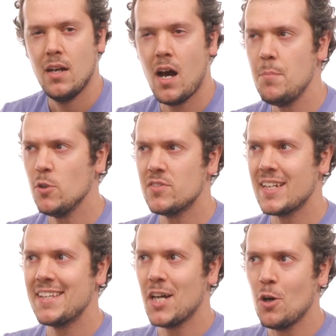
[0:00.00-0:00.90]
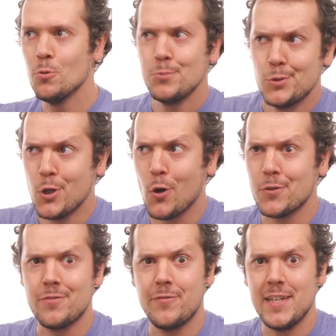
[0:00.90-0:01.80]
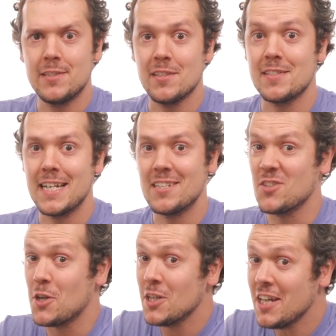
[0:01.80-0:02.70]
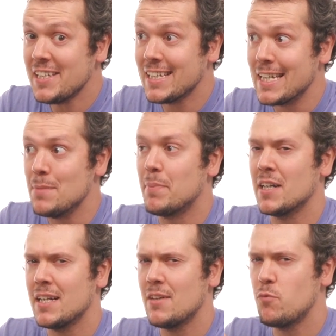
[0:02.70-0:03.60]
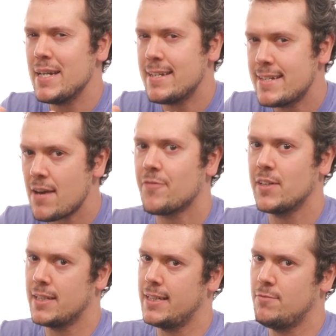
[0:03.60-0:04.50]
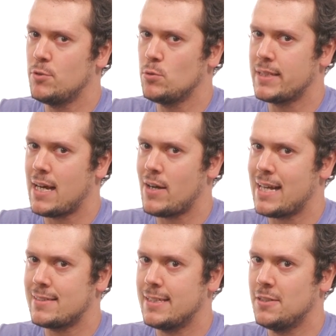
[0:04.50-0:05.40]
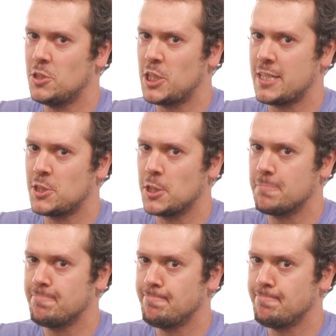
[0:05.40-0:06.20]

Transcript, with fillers: I'm not saying the whole god fetus thing is unlikely, but have we definitely ruled out acid indigestion?